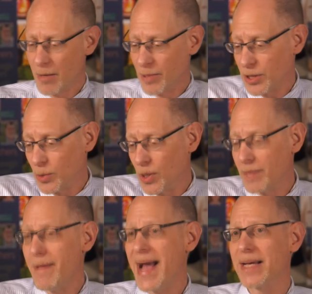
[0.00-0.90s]
but the
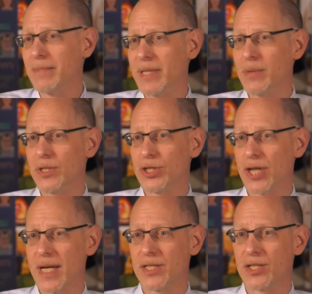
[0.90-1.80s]
word Maccabee was
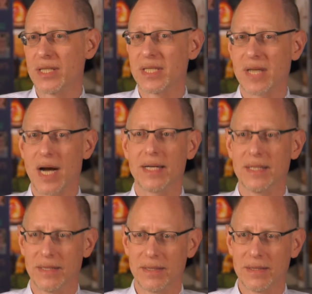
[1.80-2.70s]
changed to Zion.